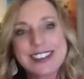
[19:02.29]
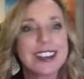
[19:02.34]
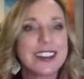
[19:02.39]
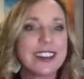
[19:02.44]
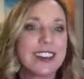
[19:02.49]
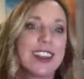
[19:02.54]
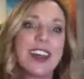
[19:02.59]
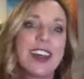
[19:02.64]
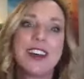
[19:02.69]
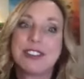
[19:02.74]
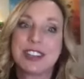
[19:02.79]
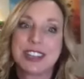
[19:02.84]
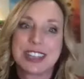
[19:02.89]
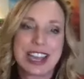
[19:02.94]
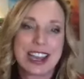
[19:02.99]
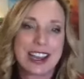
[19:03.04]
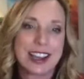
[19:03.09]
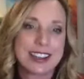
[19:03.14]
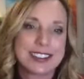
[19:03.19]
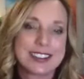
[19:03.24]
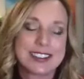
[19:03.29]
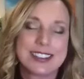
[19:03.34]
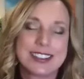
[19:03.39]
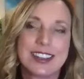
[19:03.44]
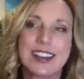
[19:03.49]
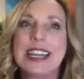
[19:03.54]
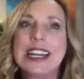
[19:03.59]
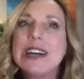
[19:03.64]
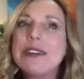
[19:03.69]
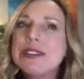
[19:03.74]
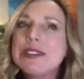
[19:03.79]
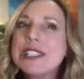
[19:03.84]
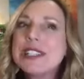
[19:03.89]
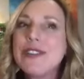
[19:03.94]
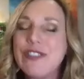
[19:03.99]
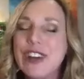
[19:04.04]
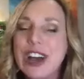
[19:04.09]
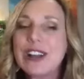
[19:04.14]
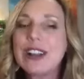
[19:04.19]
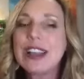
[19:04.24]
I loved that. And I always
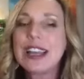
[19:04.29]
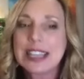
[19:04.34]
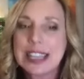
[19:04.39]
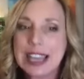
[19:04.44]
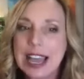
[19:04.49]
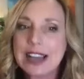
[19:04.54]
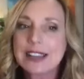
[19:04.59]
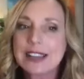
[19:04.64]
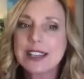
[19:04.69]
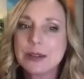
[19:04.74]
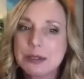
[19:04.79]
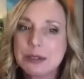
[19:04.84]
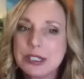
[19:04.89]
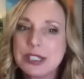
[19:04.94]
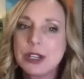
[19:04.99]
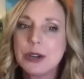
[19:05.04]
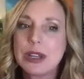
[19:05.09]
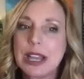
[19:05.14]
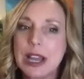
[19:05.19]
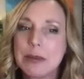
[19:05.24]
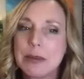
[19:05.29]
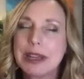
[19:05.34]
felt like as I was doing it,